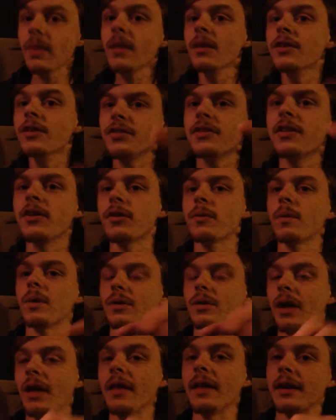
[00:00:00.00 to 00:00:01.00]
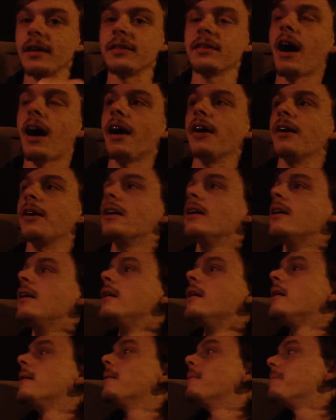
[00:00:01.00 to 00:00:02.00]
The steering wheel, not like a tire.
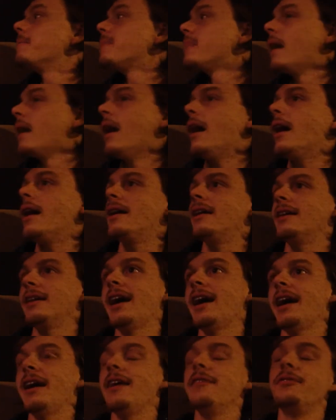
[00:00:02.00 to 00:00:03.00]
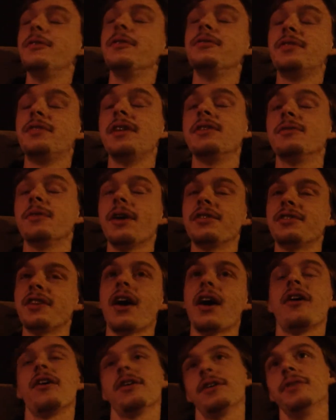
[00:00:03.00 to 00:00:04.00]
Yeah, if you've seen Rush
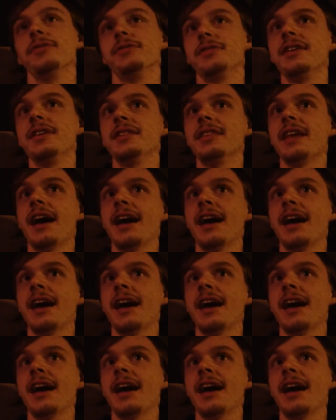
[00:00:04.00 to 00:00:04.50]
Hour, you've seen